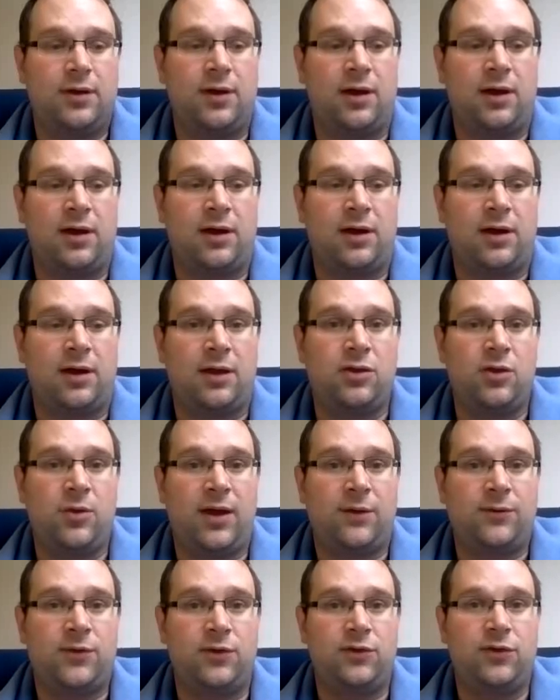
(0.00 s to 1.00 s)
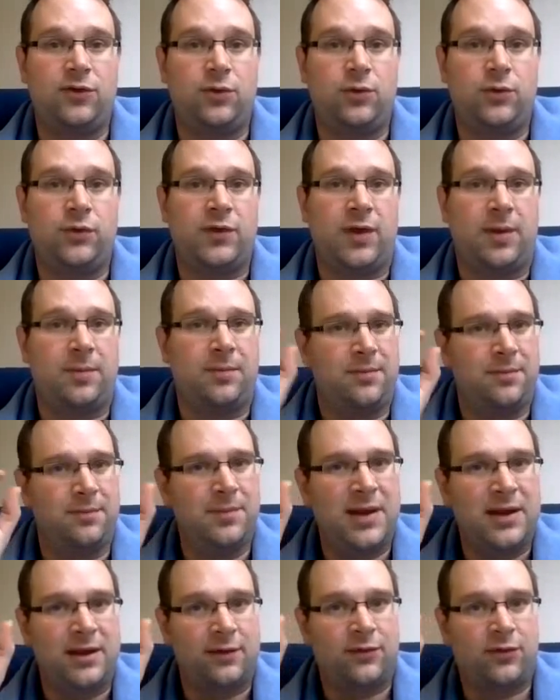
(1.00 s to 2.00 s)
and you have to do
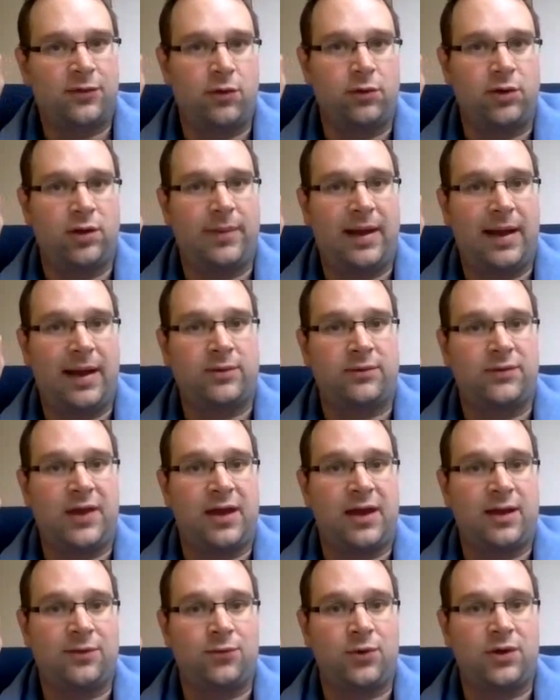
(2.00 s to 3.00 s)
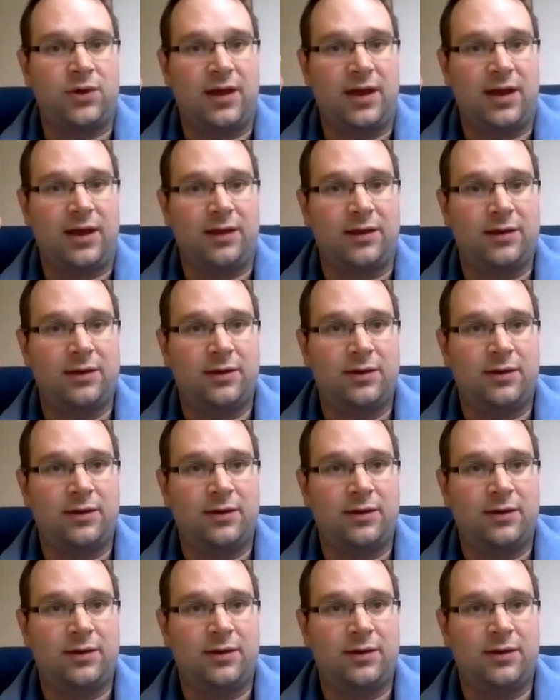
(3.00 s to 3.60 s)
some minuscule amount of that every day.